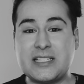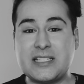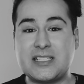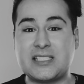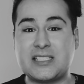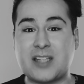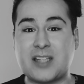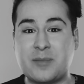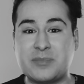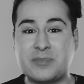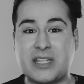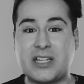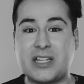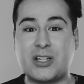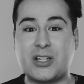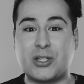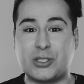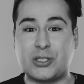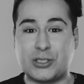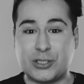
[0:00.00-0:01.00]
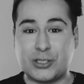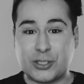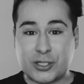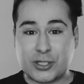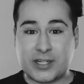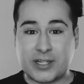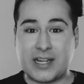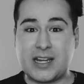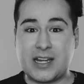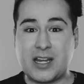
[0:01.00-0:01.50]
something
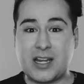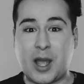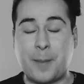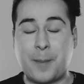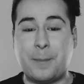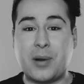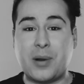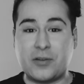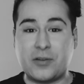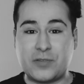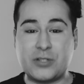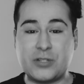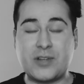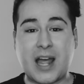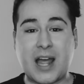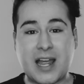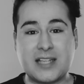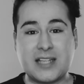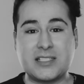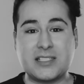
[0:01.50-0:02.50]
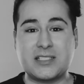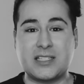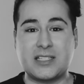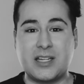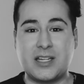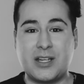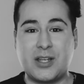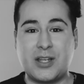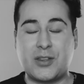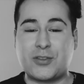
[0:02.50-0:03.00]
lurking above you guys
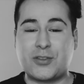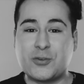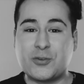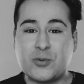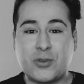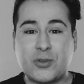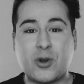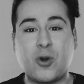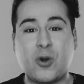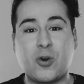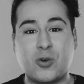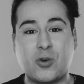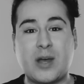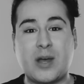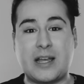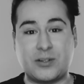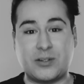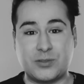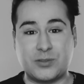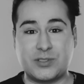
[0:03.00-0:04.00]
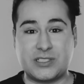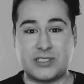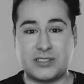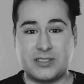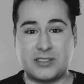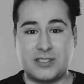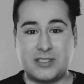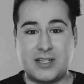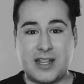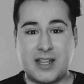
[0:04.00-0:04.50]
through the whole
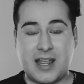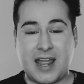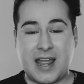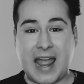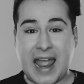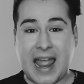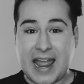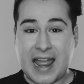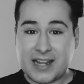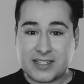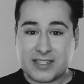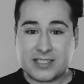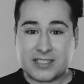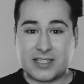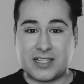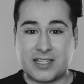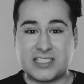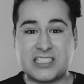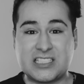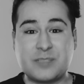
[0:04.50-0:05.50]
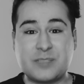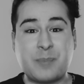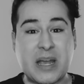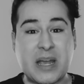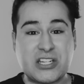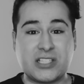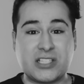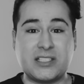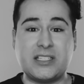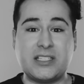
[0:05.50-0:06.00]
house, and
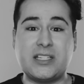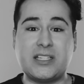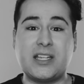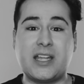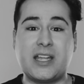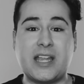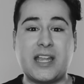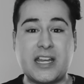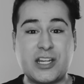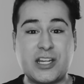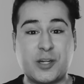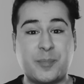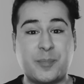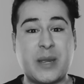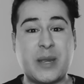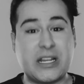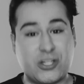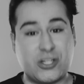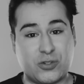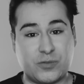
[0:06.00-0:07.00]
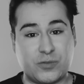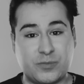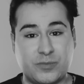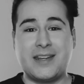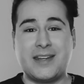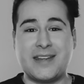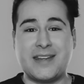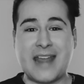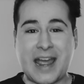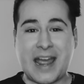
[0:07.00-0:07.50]
especially in your bedroom."
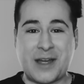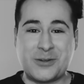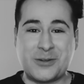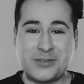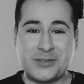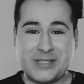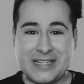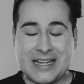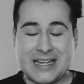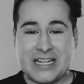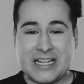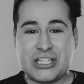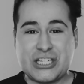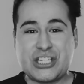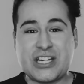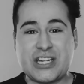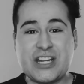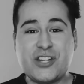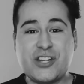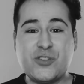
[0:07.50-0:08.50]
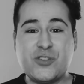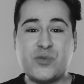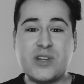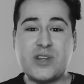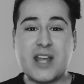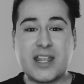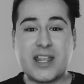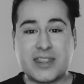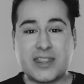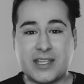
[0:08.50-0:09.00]
Now, she knew
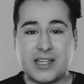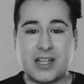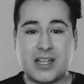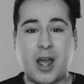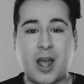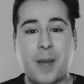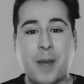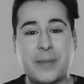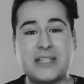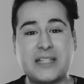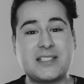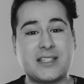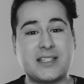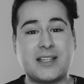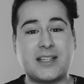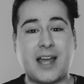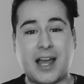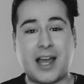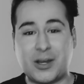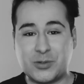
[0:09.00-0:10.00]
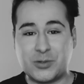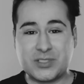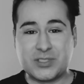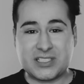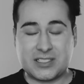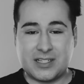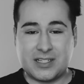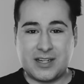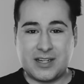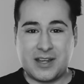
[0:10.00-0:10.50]
nothing coming to the house,